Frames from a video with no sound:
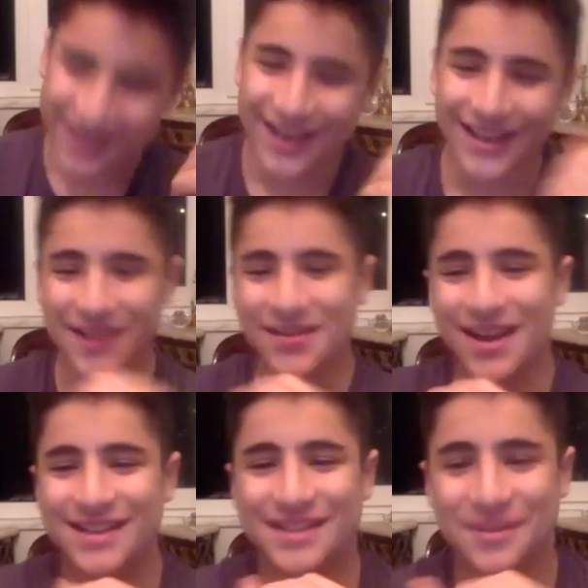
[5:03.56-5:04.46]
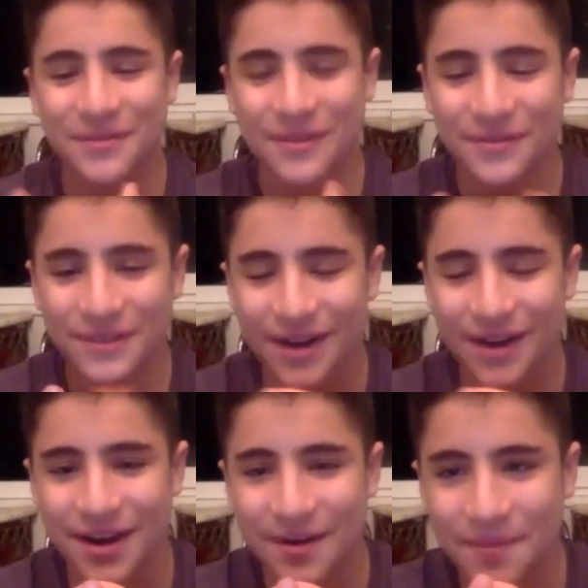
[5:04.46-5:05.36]
glad you asked. 3:50 right
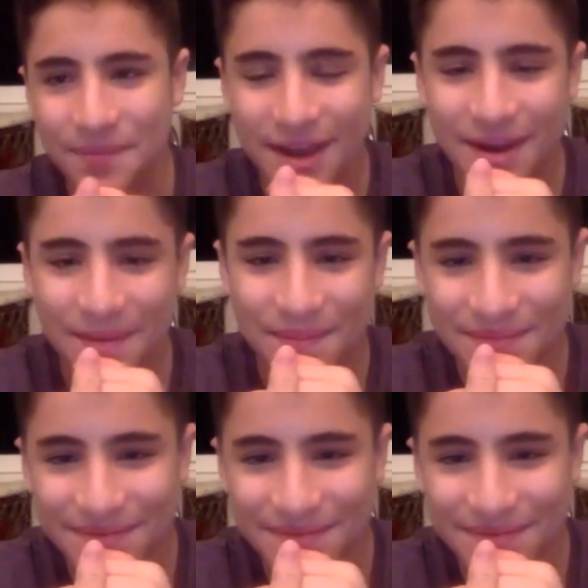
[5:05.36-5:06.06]
now, a.m.